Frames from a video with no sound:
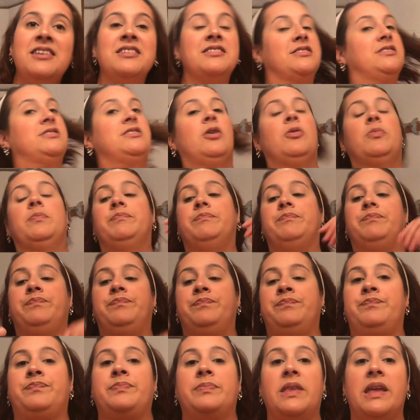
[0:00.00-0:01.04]
So,
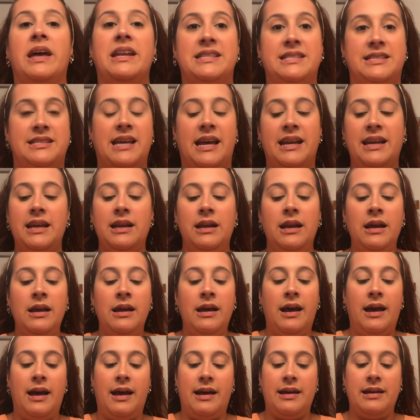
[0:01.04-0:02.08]
let's set it.
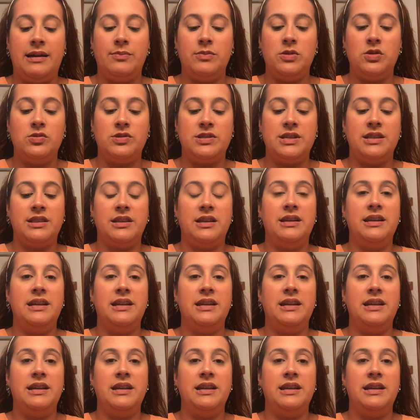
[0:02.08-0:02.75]
I am using the